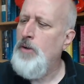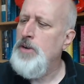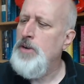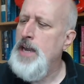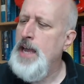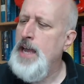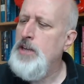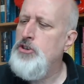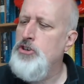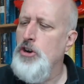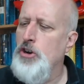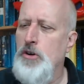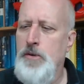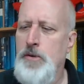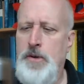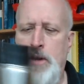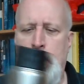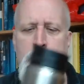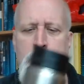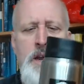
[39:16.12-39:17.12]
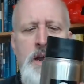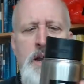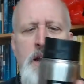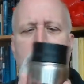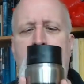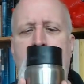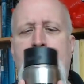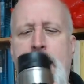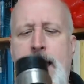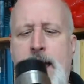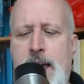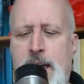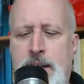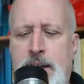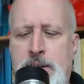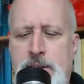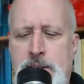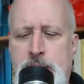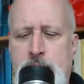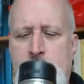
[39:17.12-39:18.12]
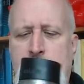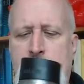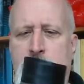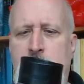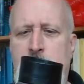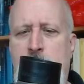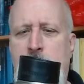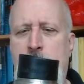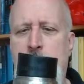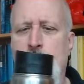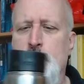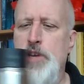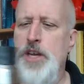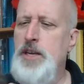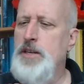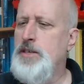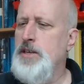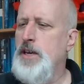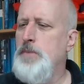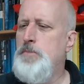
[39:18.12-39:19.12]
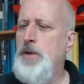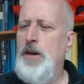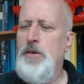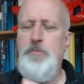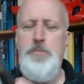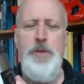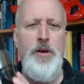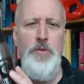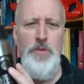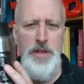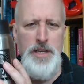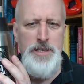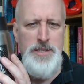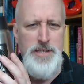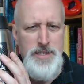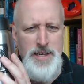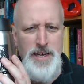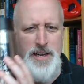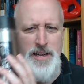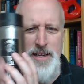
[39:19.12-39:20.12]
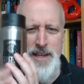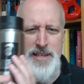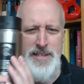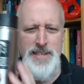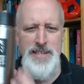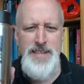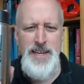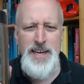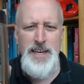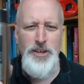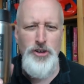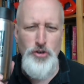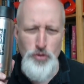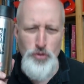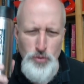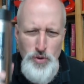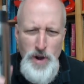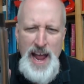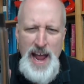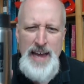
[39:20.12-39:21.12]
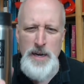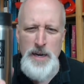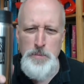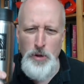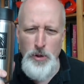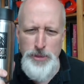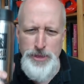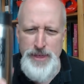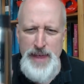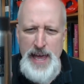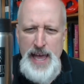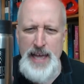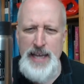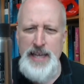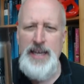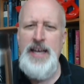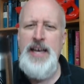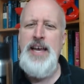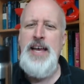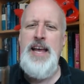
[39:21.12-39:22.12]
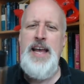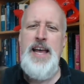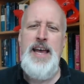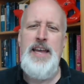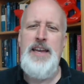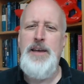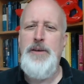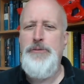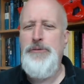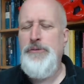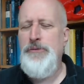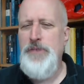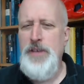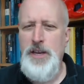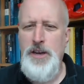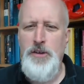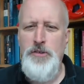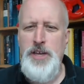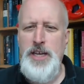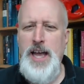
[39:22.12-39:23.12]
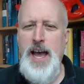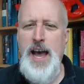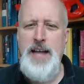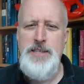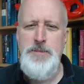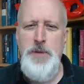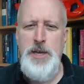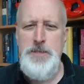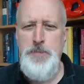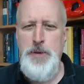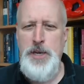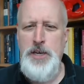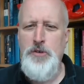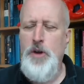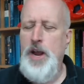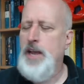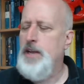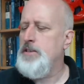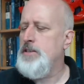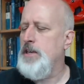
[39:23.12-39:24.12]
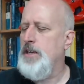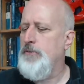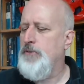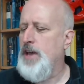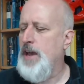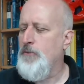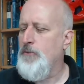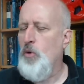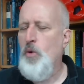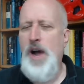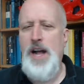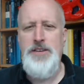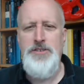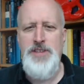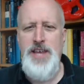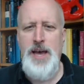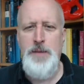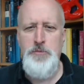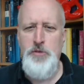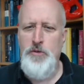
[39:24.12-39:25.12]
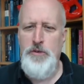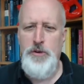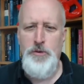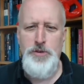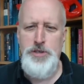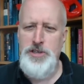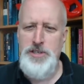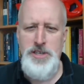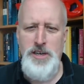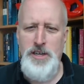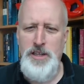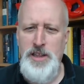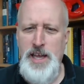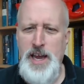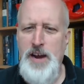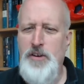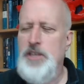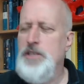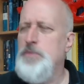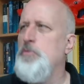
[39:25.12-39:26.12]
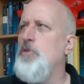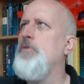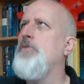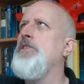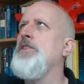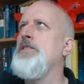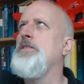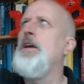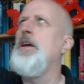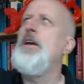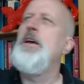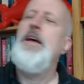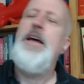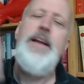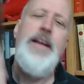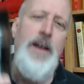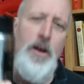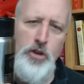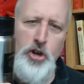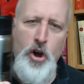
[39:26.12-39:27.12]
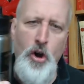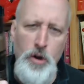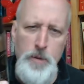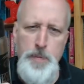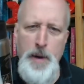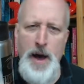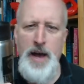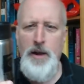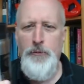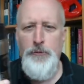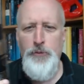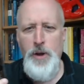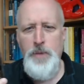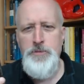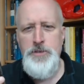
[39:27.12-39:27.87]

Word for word: nature and reason, but this is an incredible thing. And if you know, The Gods Must Be Crazy, if you ever watch that movie, which is a hilarious movie, this Coke bottle